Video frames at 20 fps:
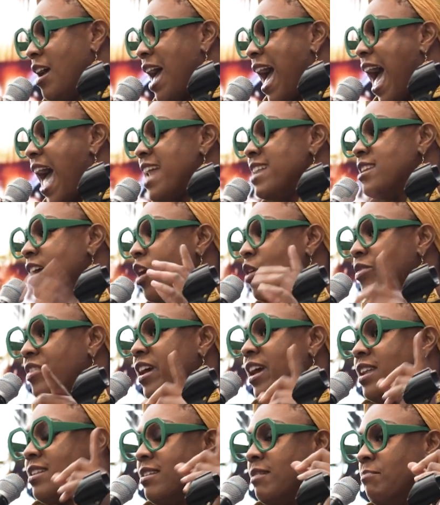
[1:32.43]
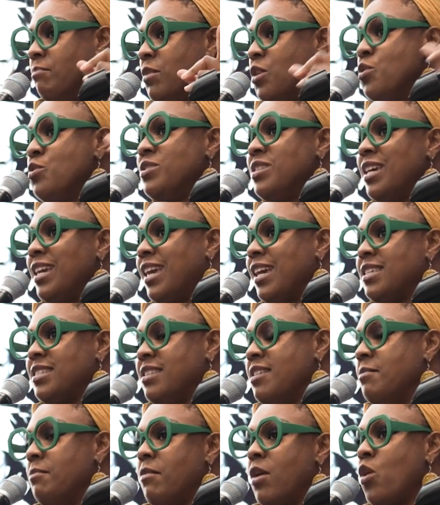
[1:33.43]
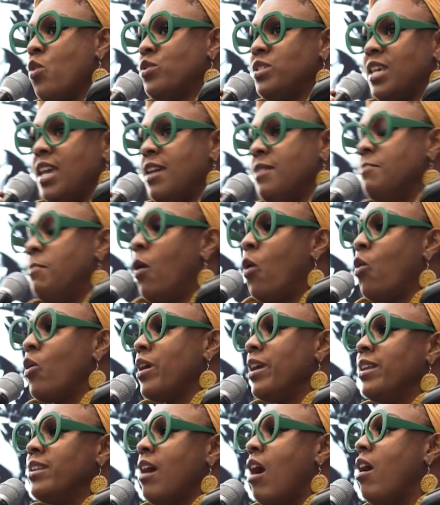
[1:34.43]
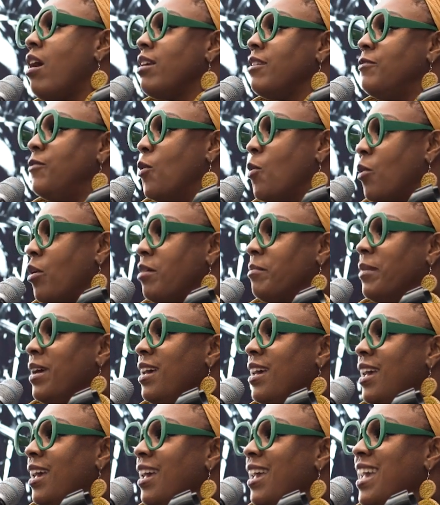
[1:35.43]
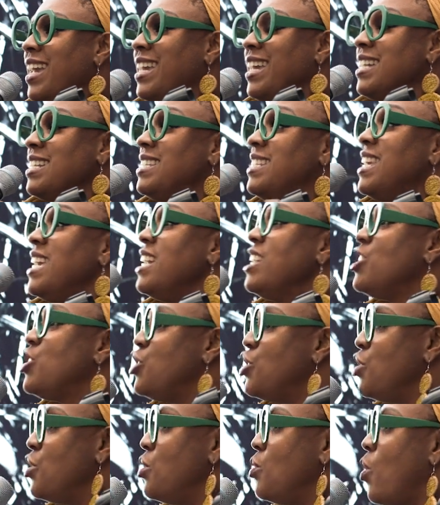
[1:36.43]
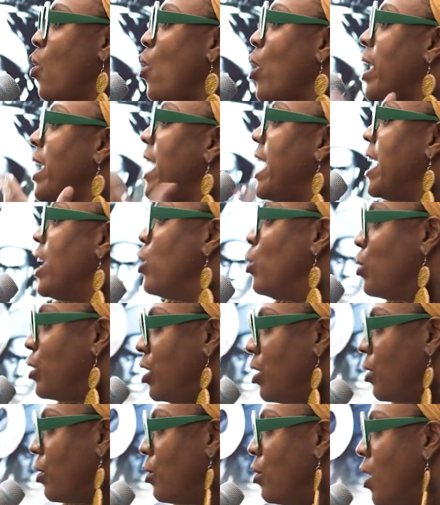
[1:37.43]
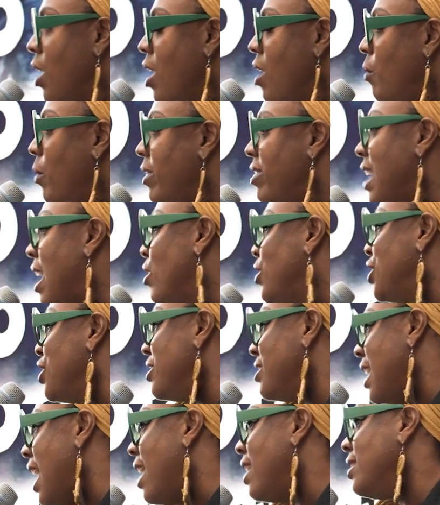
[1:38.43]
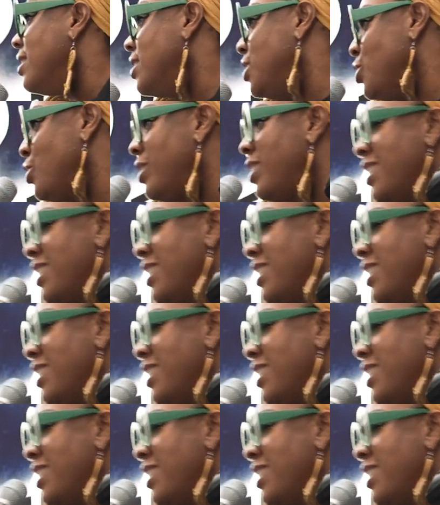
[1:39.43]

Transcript: I know that music is the most important art form. It can teach you or heal you without your knowledge or